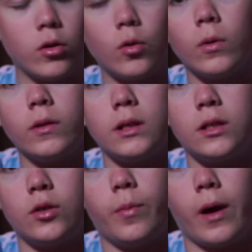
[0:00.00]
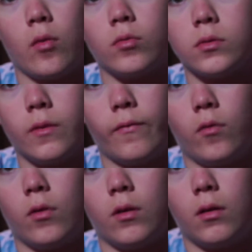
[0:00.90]
clue what these 2 peg holes are
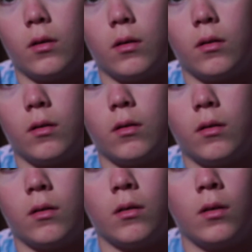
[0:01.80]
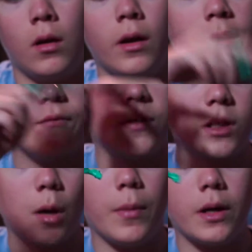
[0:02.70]
for.
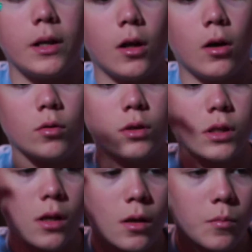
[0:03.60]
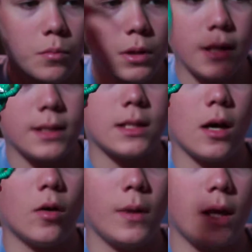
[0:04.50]
Somebody knows, please
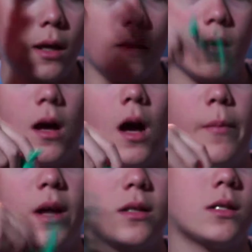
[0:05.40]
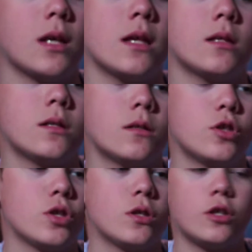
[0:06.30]
tell me in the comments, as
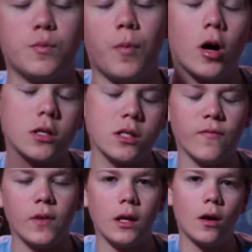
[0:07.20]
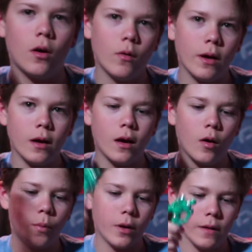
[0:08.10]
just pause the video and go
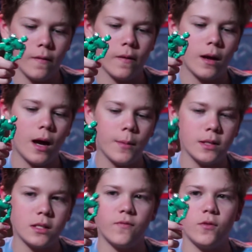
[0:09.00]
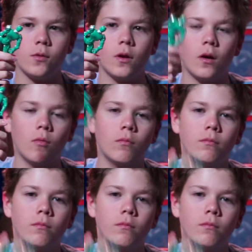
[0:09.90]
put it in the comments if you know.